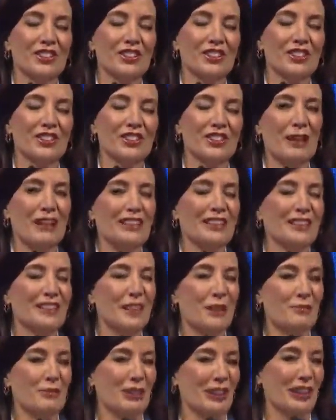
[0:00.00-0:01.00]
And to my
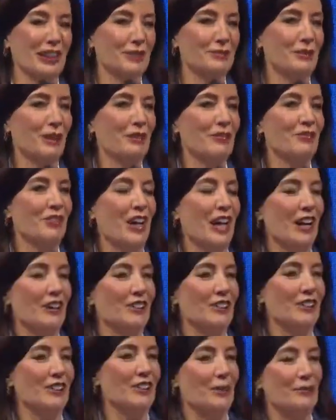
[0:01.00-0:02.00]
siblings, my
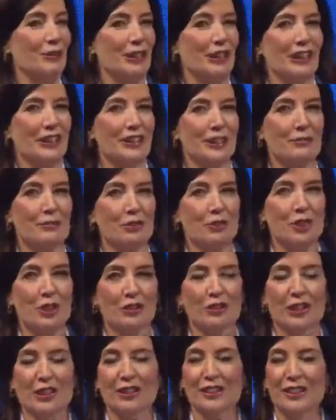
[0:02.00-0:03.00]
five siblings, and
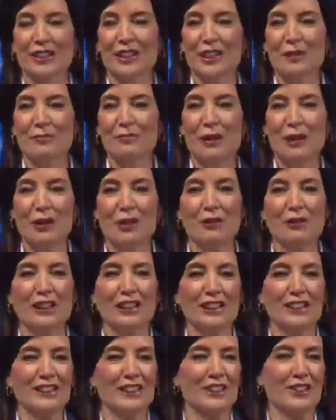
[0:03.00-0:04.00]
particularly my
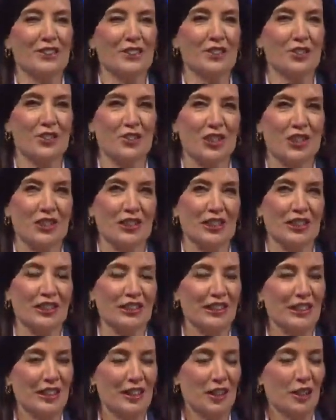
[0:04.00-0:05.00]
only sister,
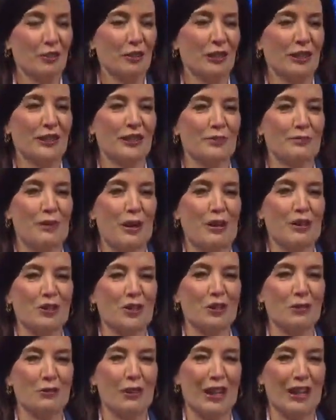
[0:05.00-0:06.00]
Sheila, who had a
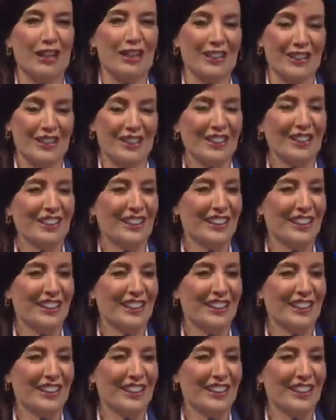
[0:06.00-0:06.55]
special way.